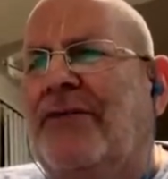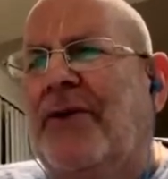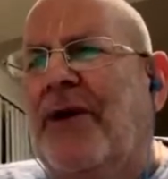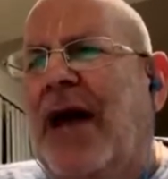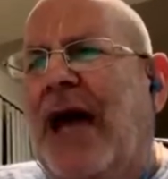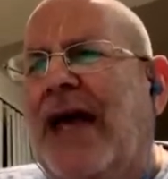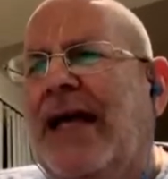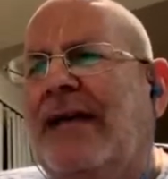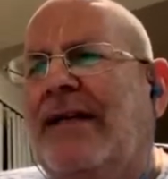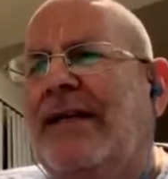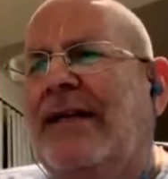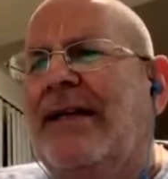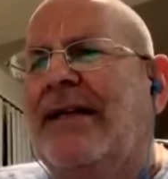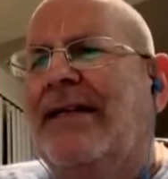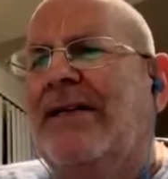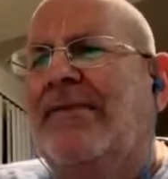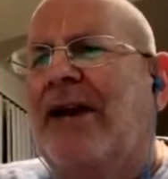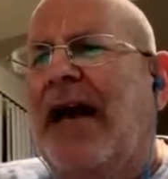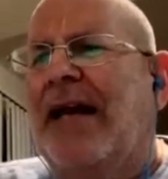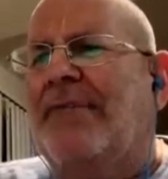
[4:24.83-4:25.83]
varieties
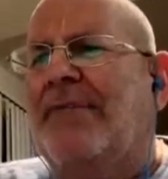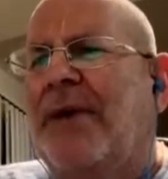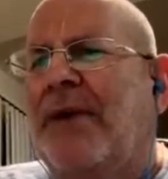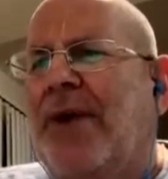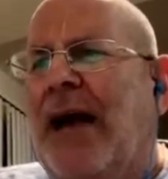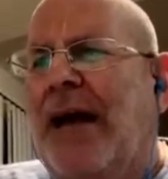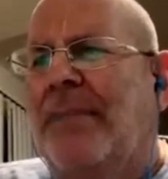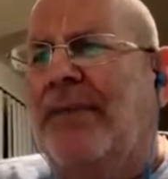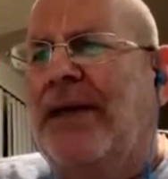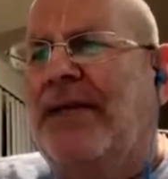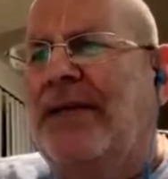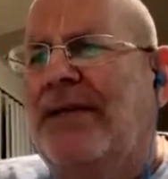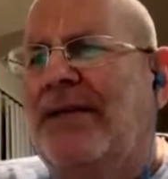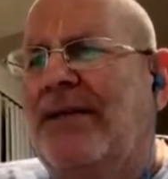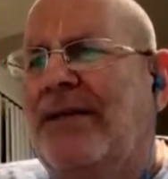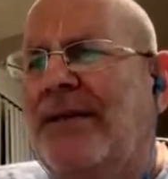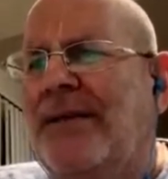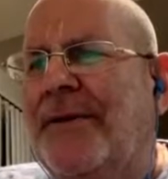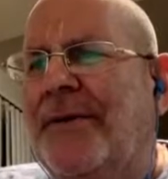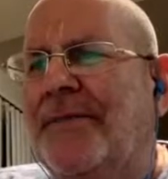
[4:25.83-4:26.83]
of
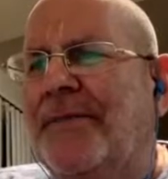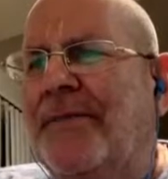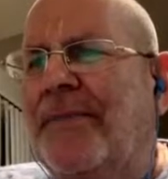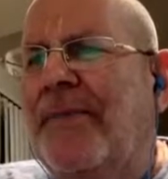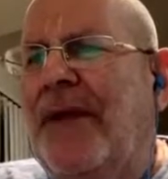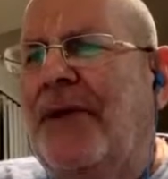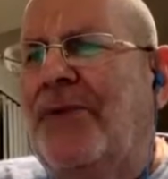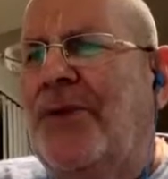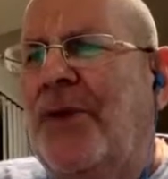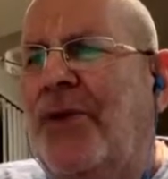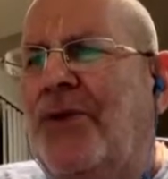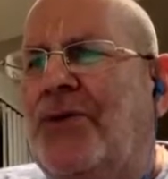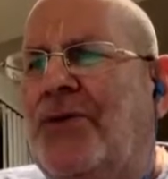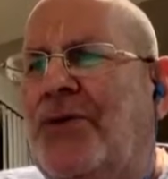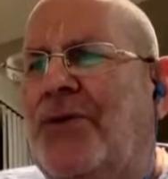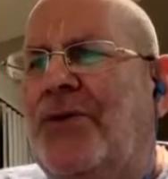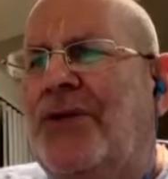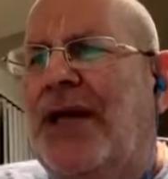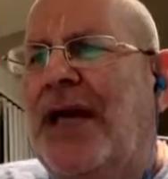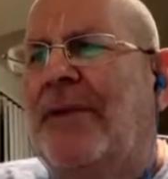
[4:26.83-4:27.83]
Atmaramas, those
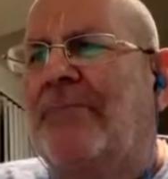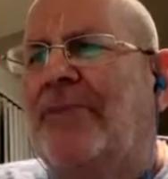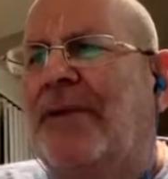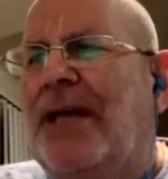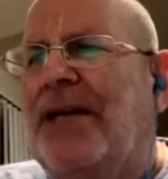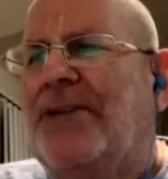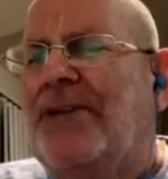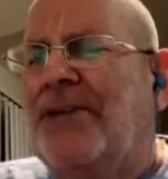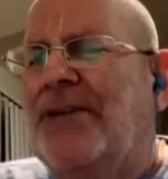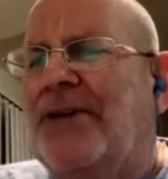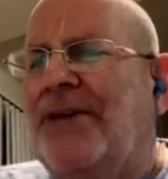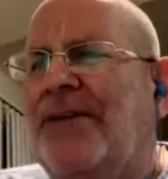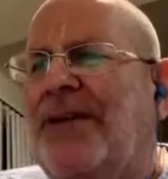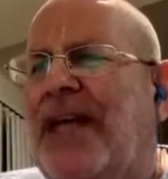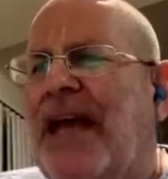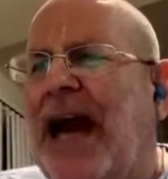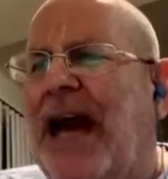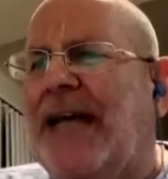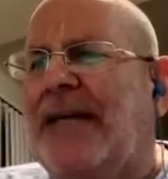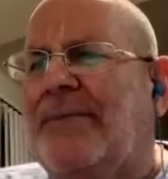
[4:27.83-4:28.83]
who take pleasure in
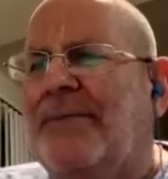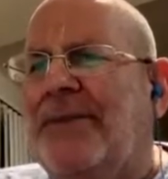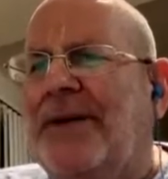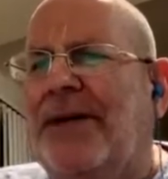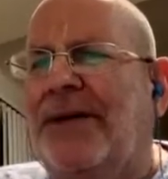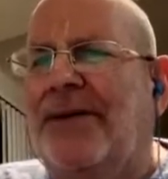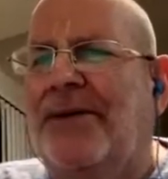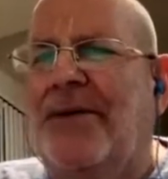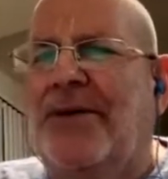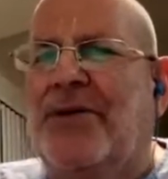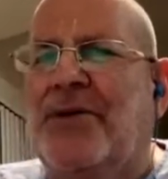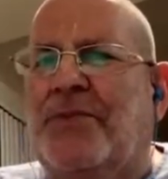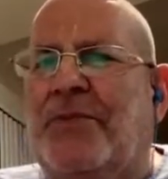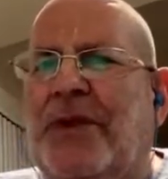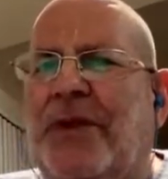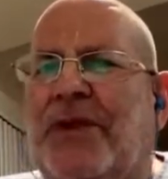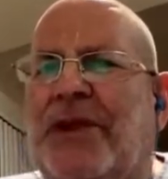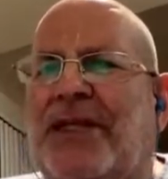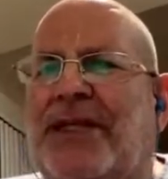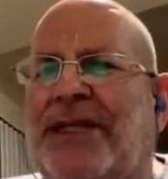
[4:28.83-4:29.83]
the Atma or
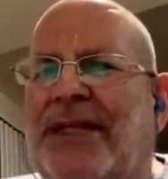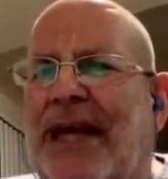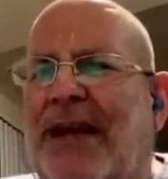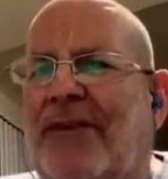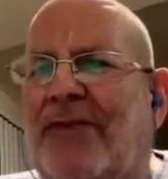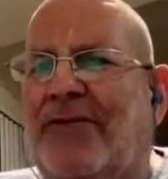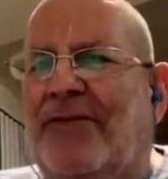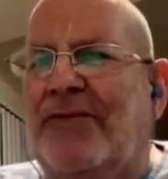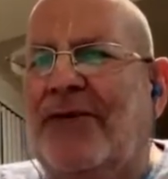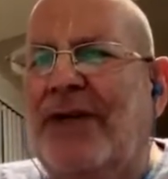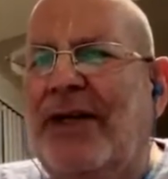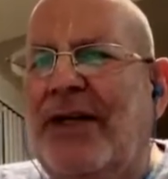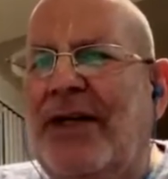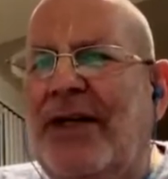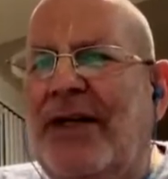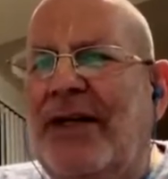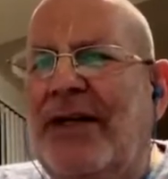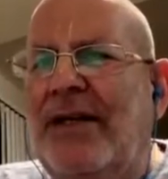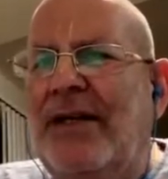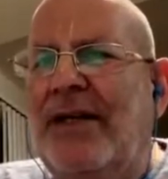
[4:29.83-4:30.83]
spirit self,
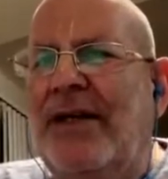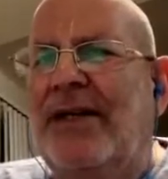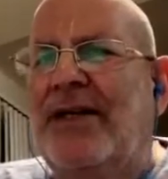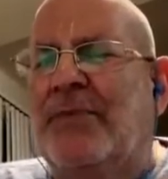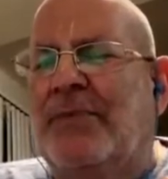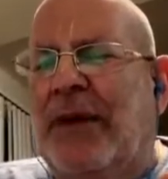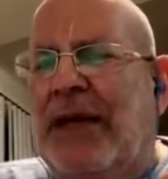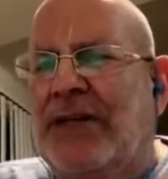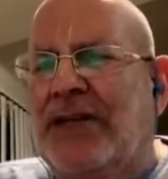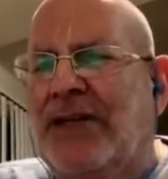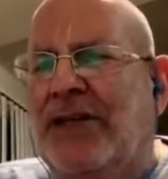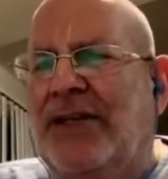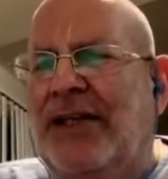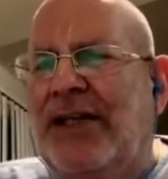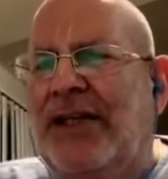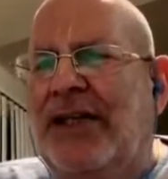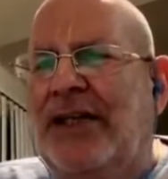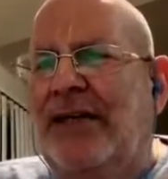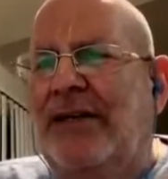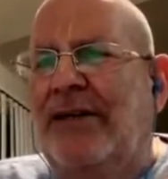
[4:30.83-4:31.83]

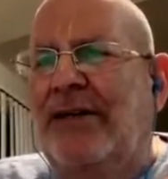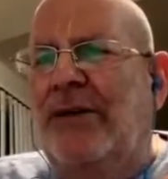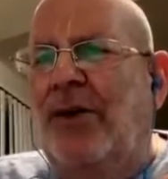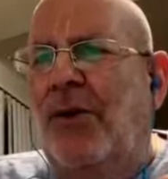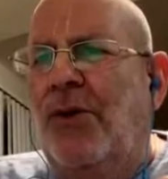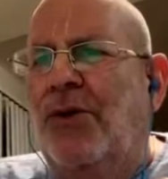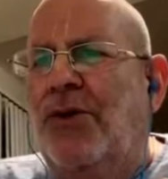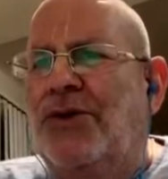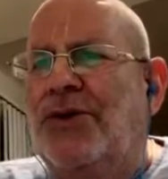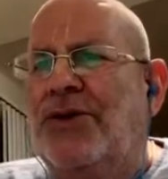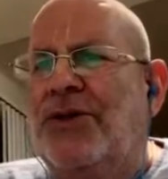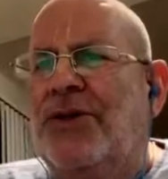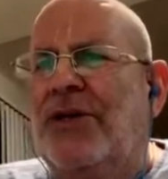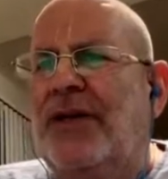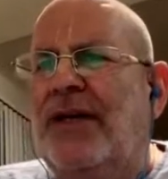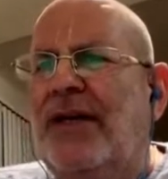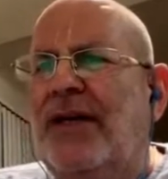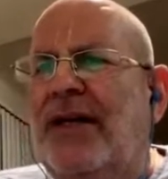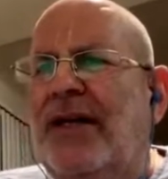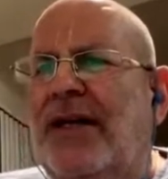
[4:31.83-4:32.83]
especially those
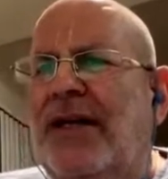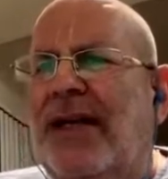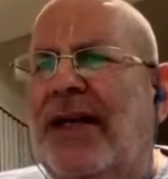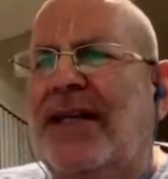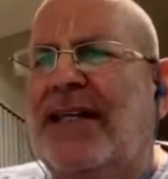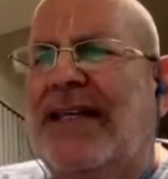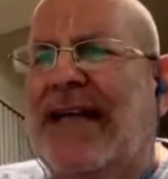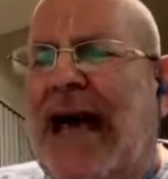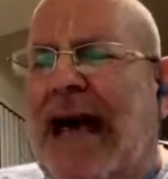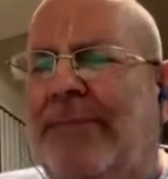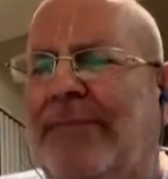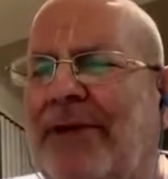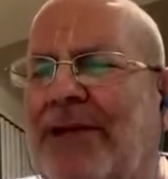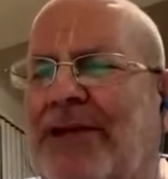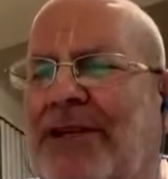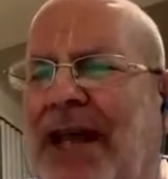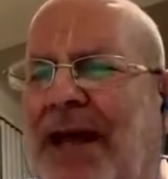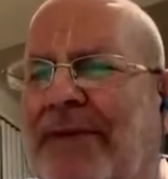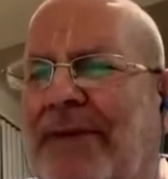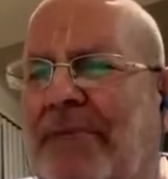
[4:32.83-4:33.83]

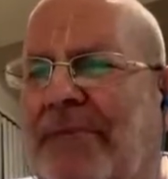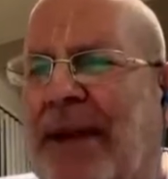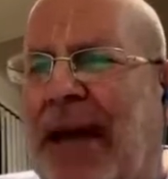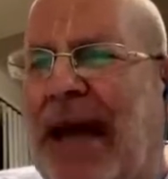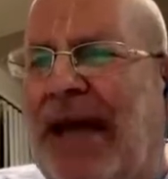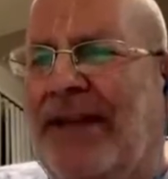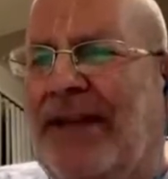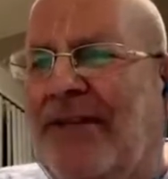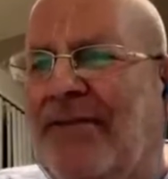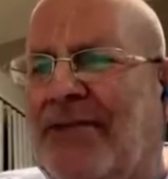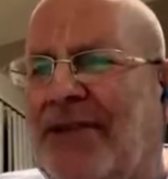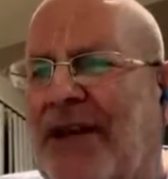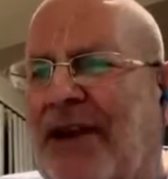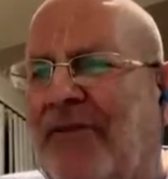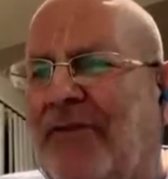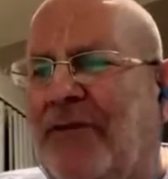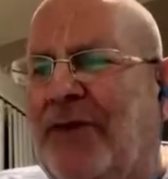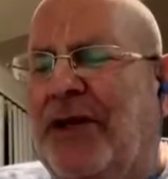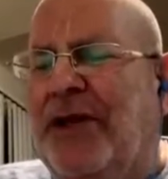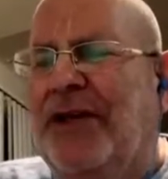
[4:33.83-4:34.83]
established on the path of
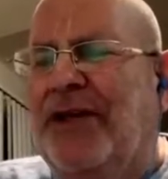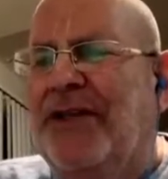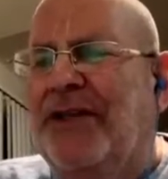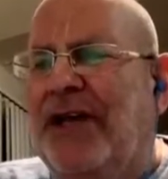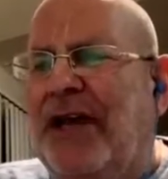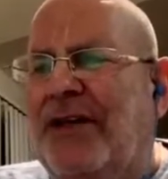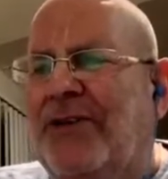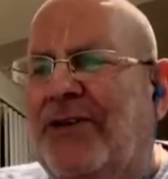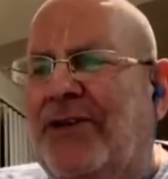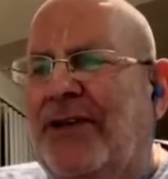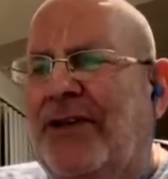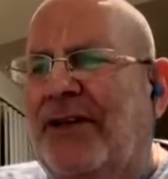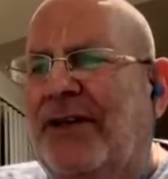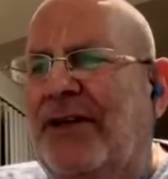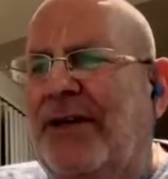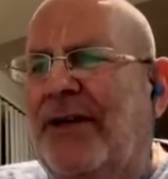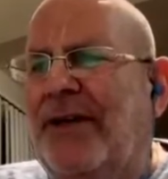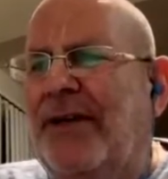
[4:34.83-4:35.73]
self-realization,